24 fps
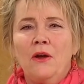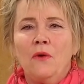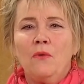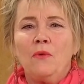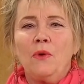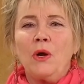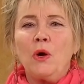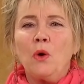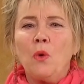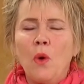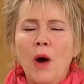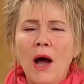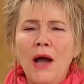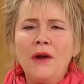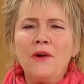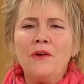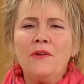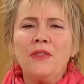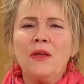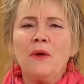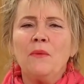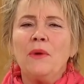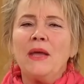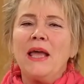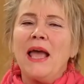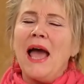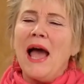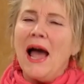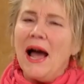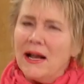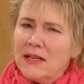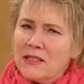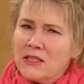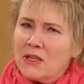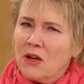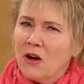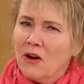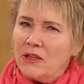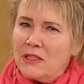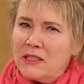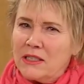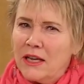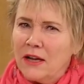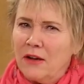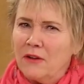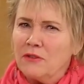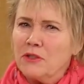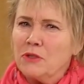require that we ask
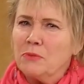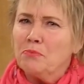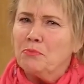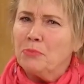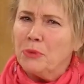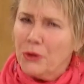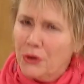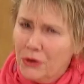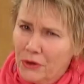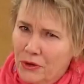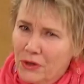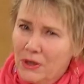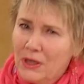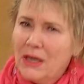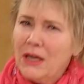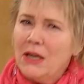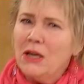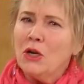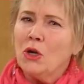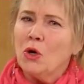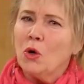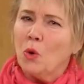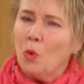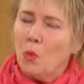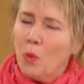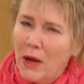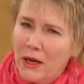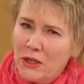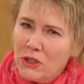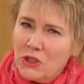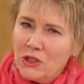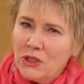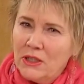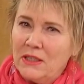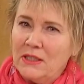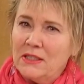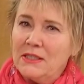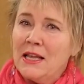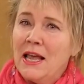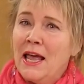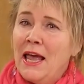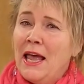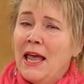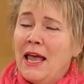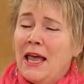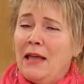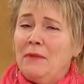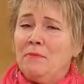ourselves pertinent questions
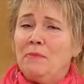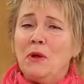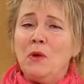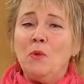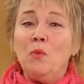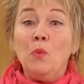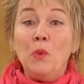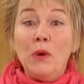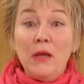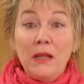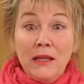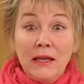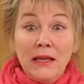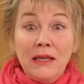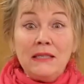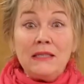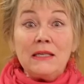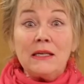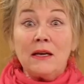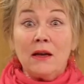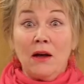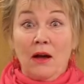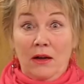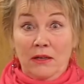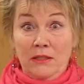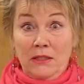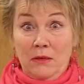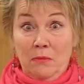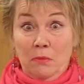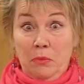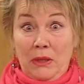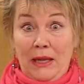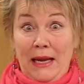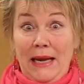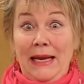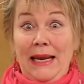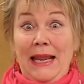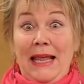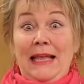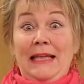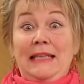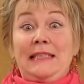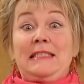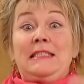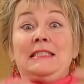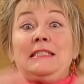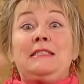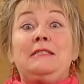and be willing to contemplate
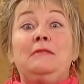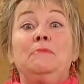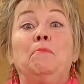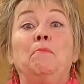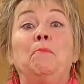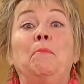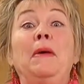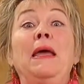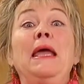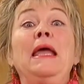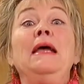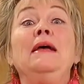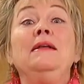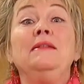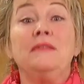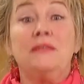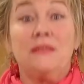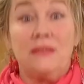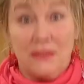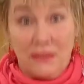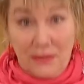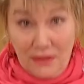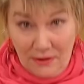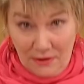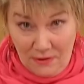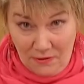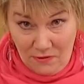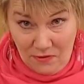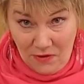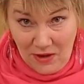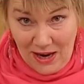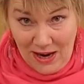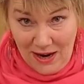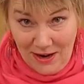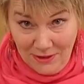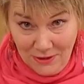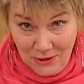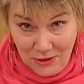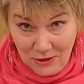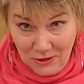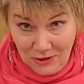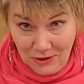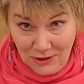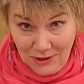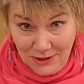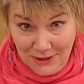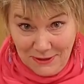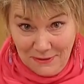expansive
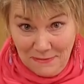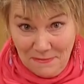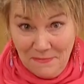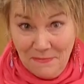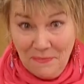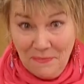answers.